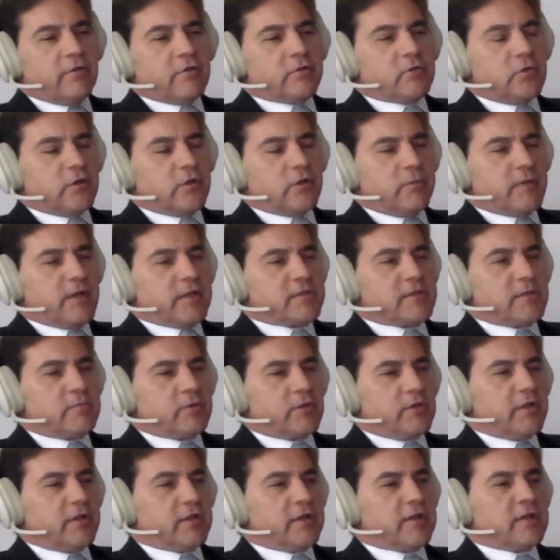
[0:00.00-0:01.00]
you're talking about
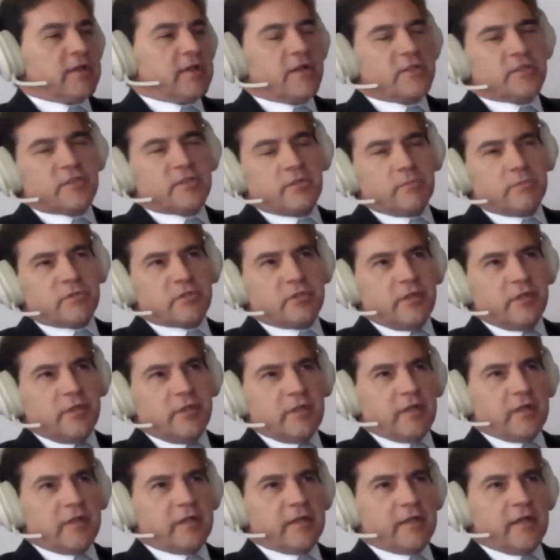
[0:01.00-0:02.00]
something like a custom
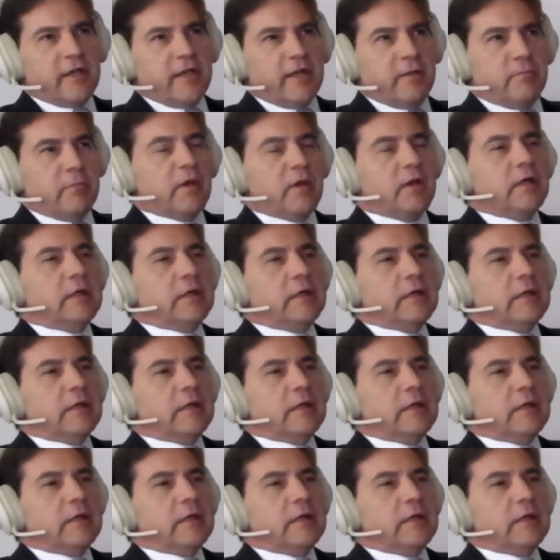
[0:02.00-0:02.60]
skin in a game,